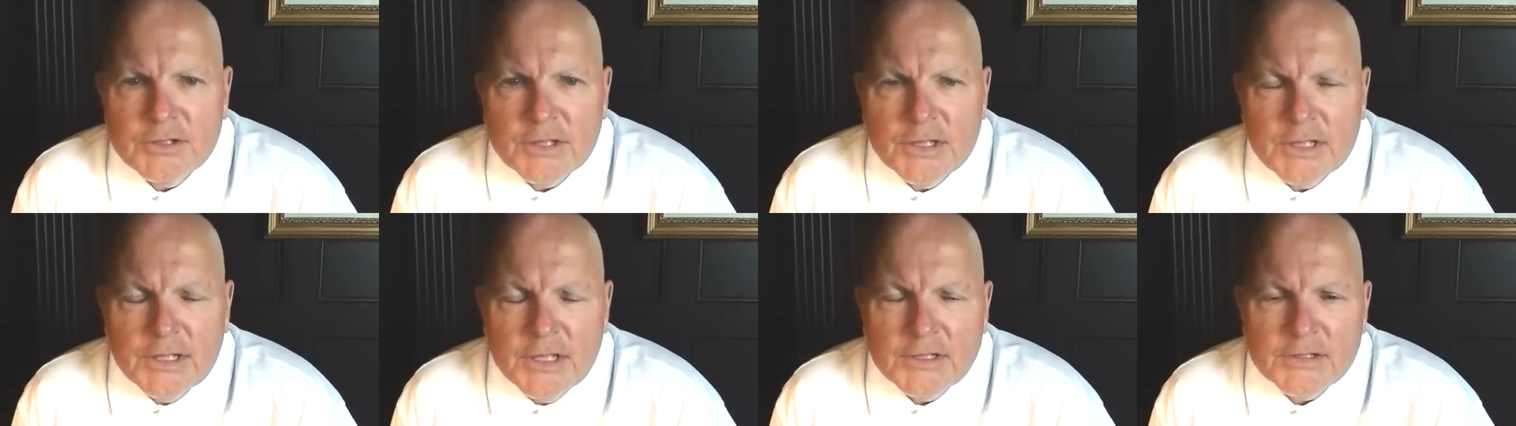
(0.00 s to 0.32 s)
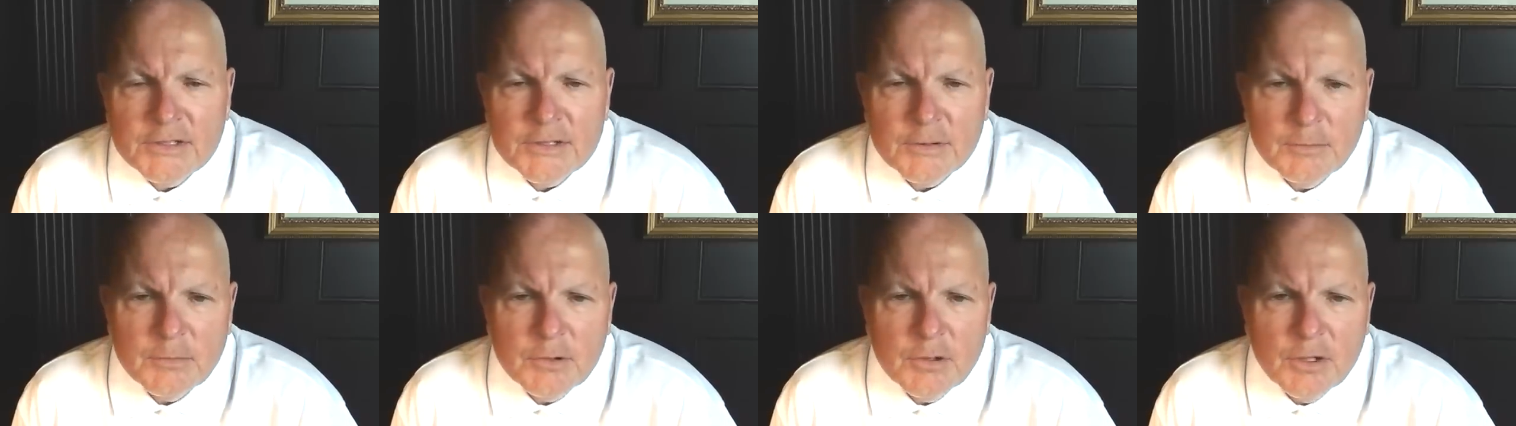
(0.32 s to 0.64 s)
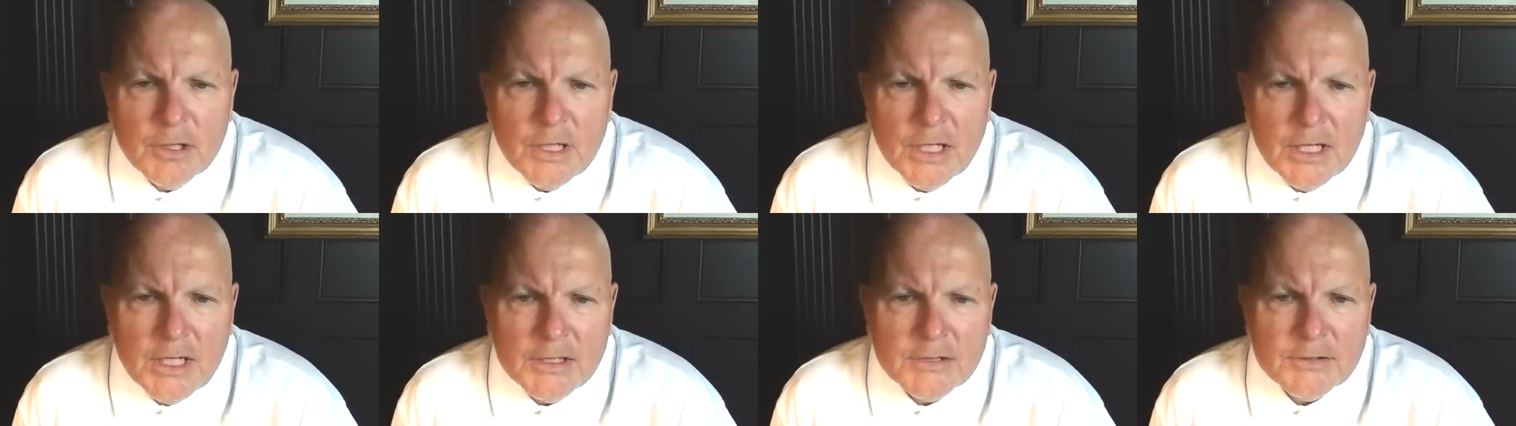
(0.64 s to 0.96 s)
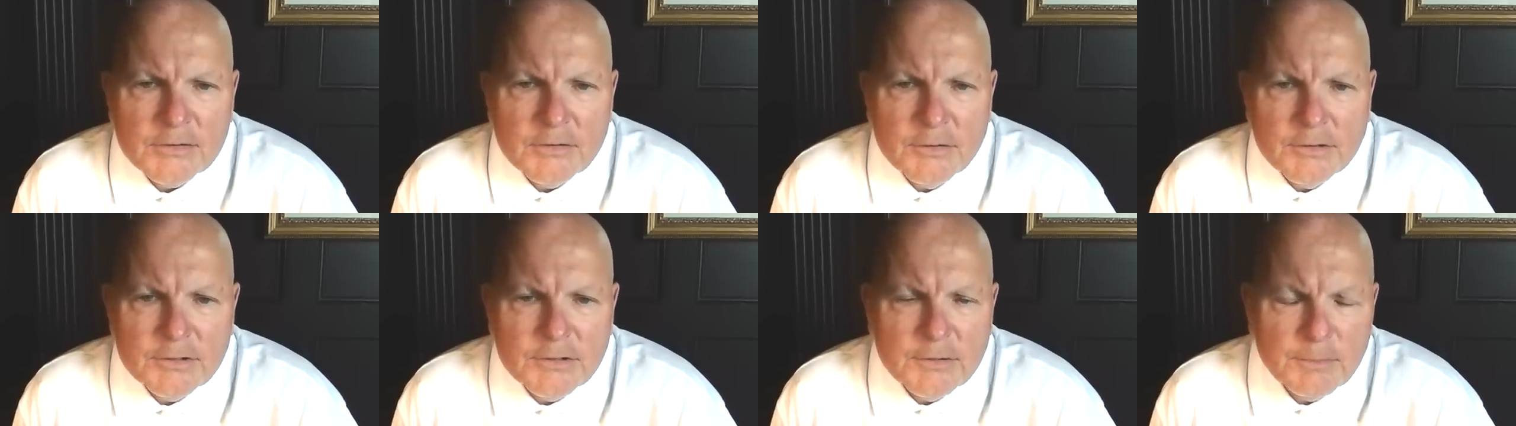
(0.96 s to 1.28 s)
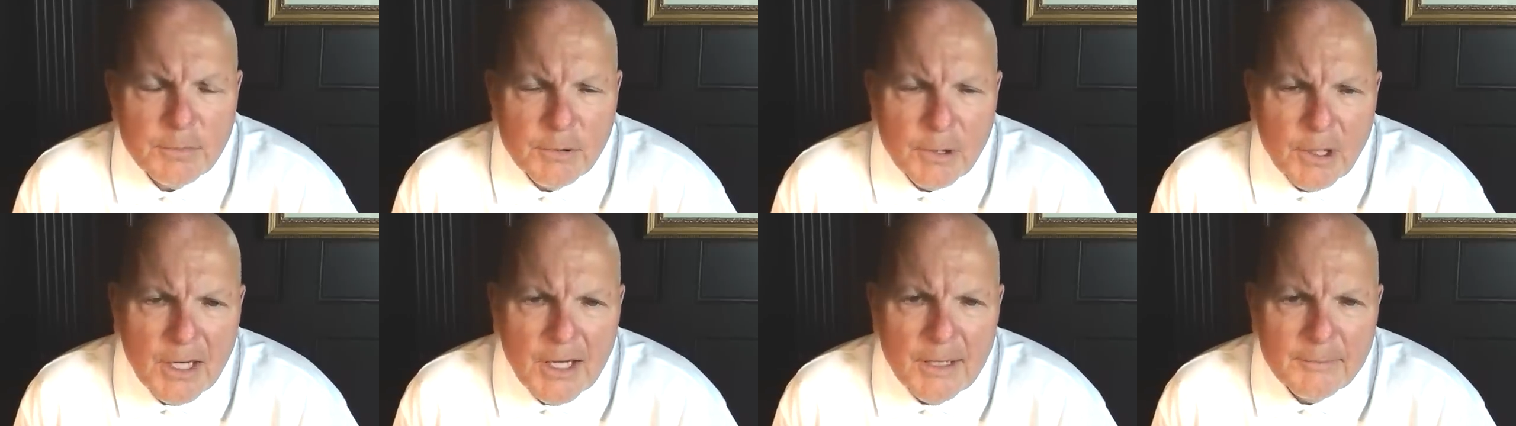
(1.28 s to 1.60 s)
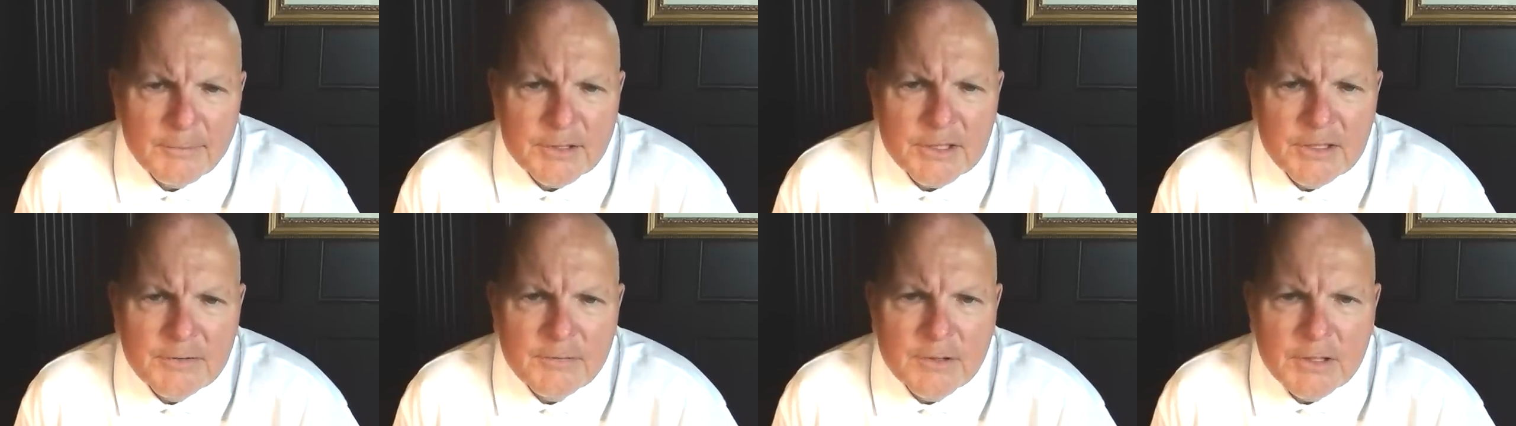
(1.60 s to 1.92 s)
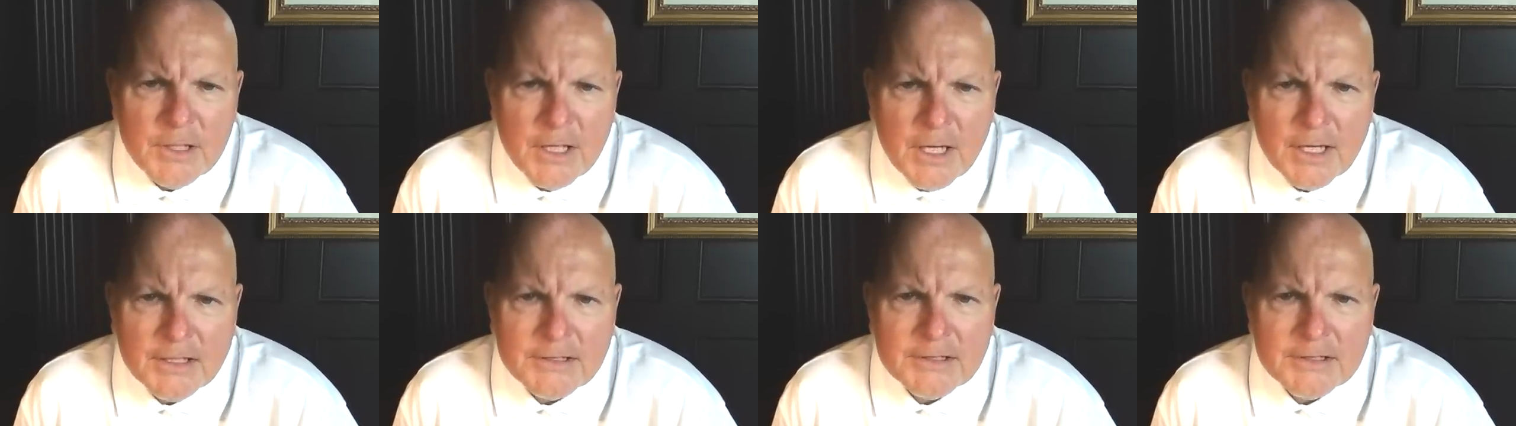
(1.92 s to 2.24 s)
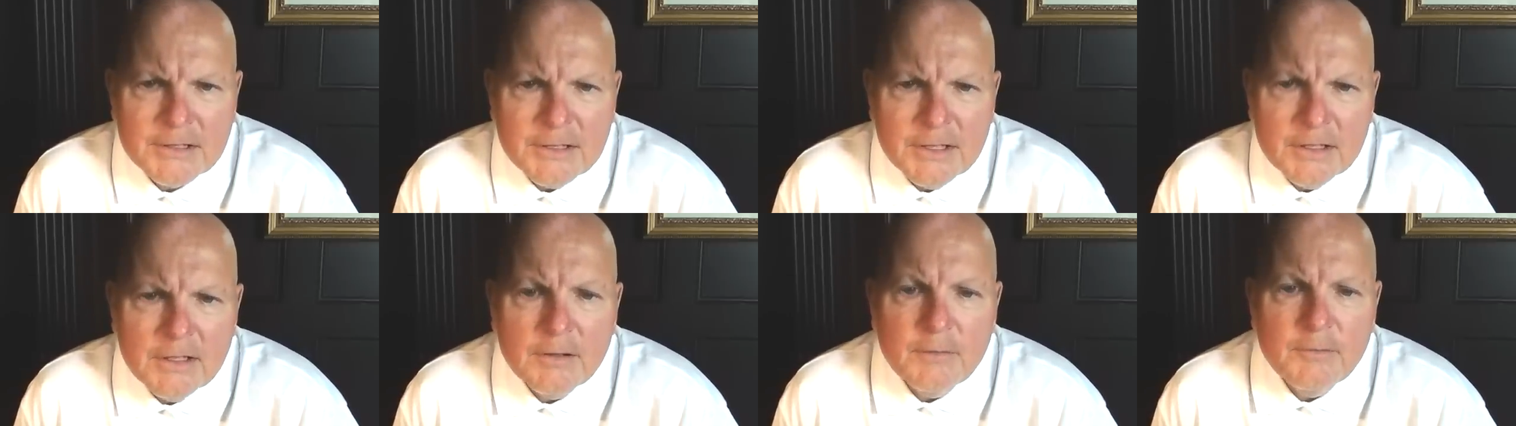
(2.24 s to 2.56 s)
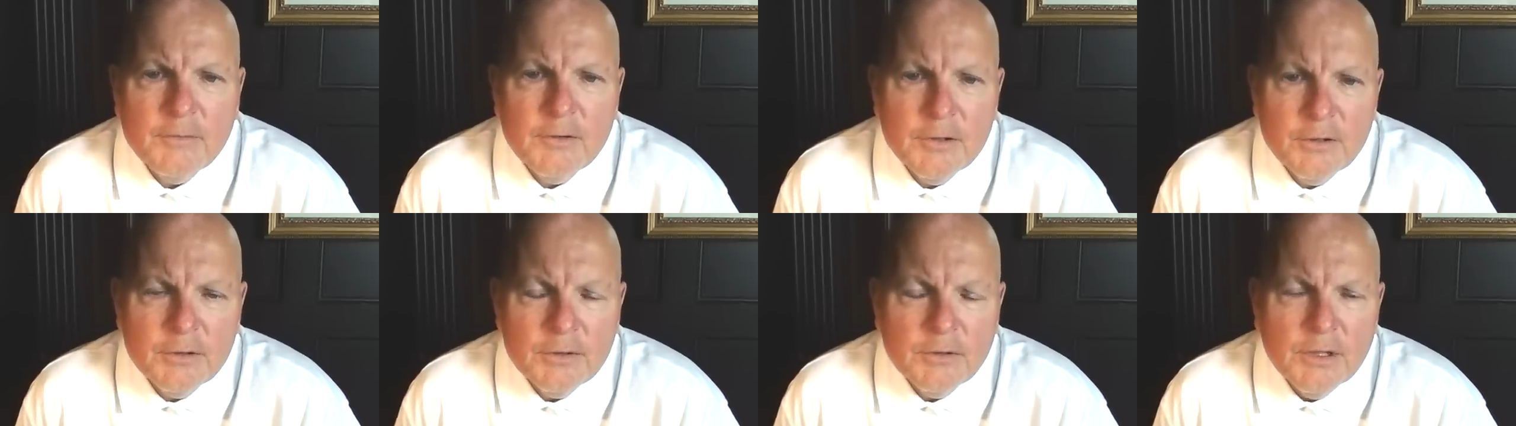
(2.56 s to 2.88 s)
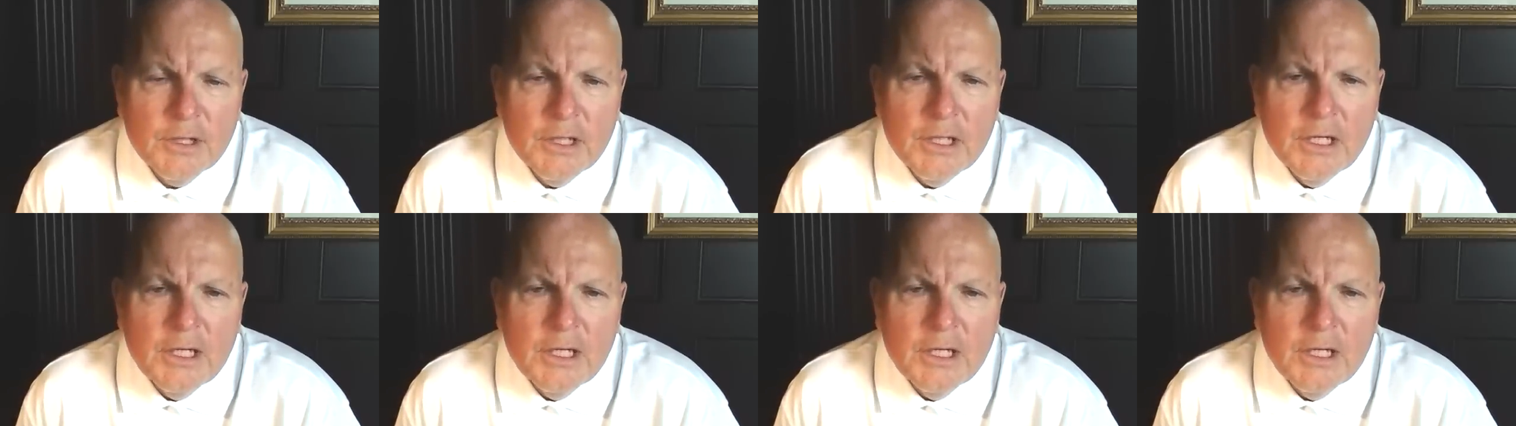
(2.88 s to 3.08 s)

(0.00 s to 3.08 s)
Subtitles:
and get some good answers and perhaps even exit interview.